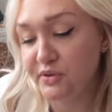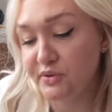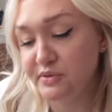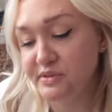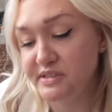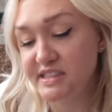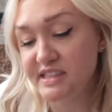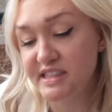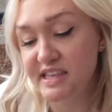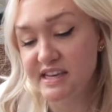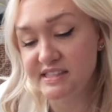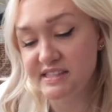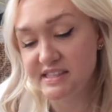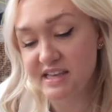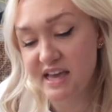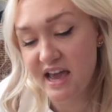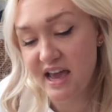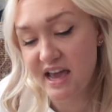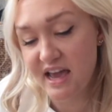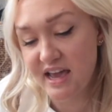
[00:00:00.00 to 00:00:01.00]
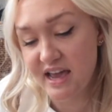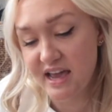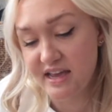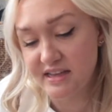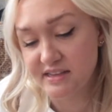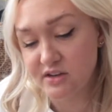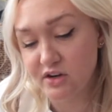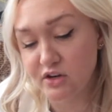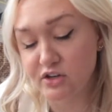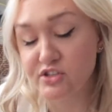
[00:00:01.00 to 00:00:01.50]
use this
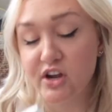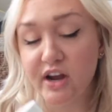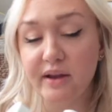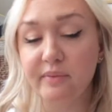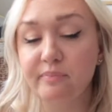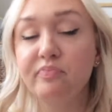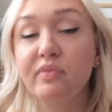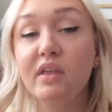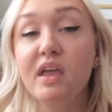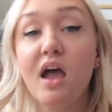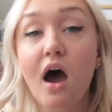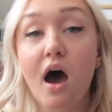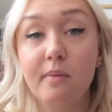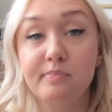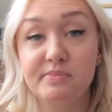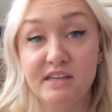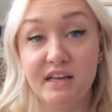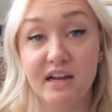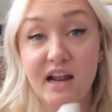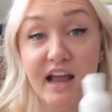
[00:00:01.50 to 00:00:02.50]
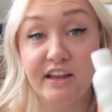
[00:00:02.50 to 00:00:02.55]
as, or sorry, opposite.